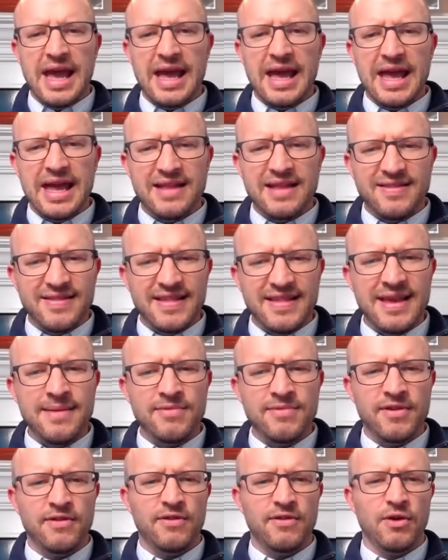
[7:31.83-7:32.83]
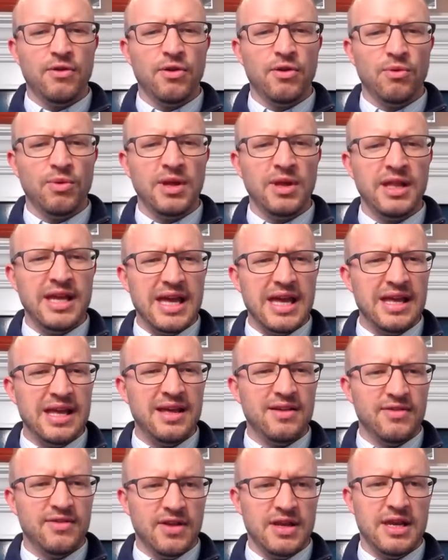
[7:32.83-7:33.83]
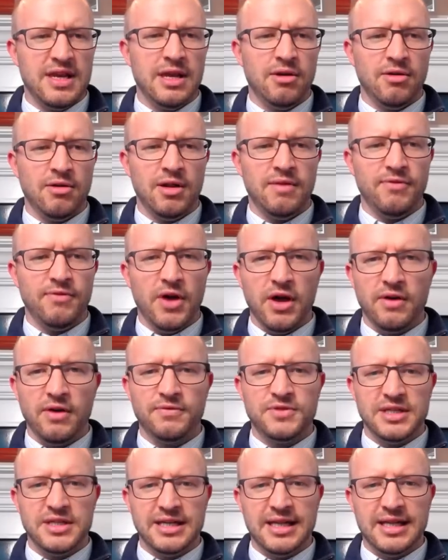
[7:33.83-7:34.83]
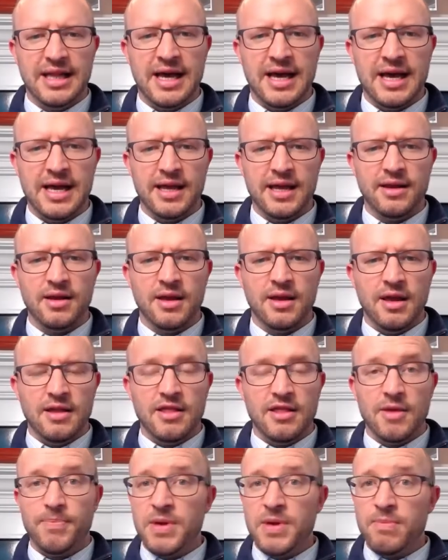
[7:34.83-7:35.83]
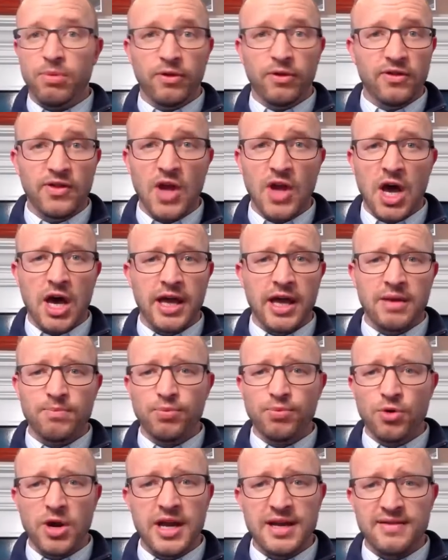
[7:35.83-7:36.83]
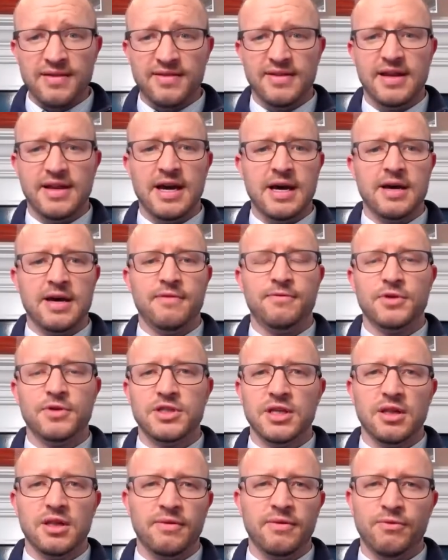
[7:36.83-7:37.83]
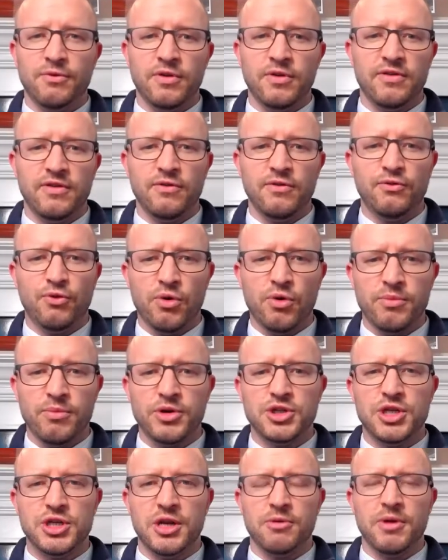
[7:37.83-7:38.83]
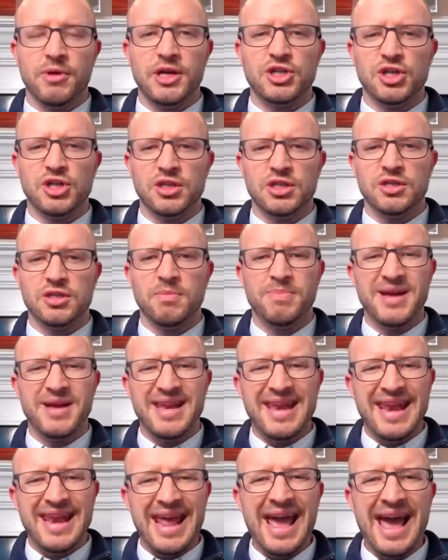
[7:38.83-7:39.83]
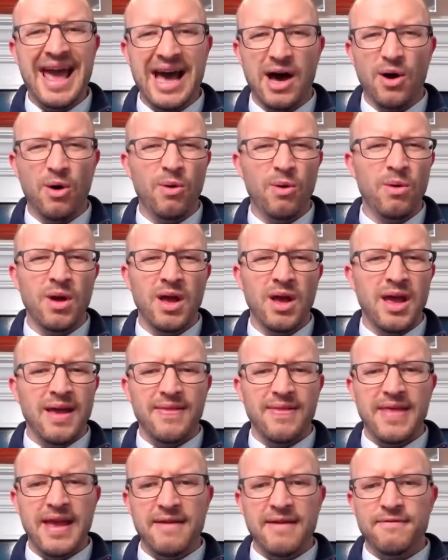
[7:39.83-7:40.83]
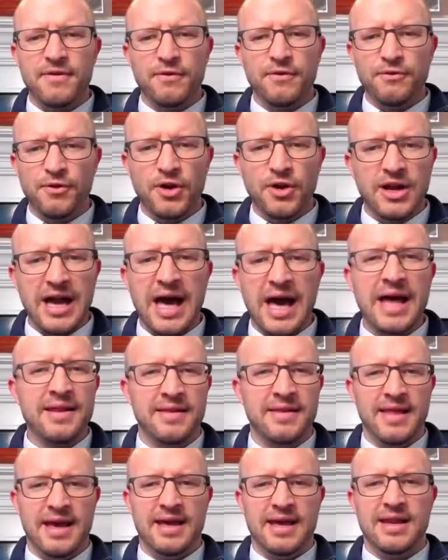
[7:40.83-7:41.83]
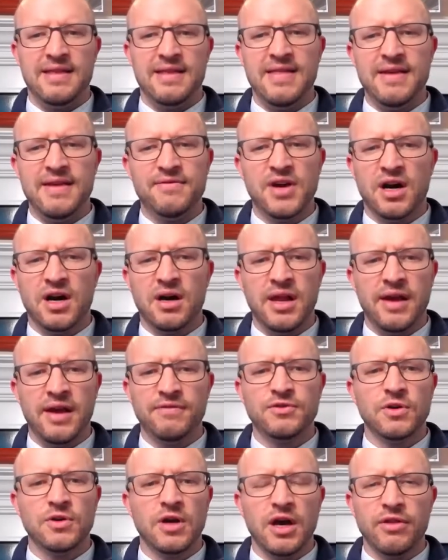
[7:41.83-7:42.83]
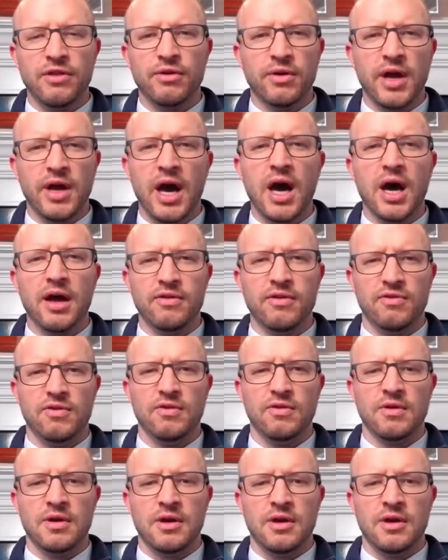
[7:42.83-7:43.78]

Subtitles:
it seems as though there really is a narrative of decline. The people saw and praised God for deliverance in former generations, but now they've forgotten that and they've gone after other gods.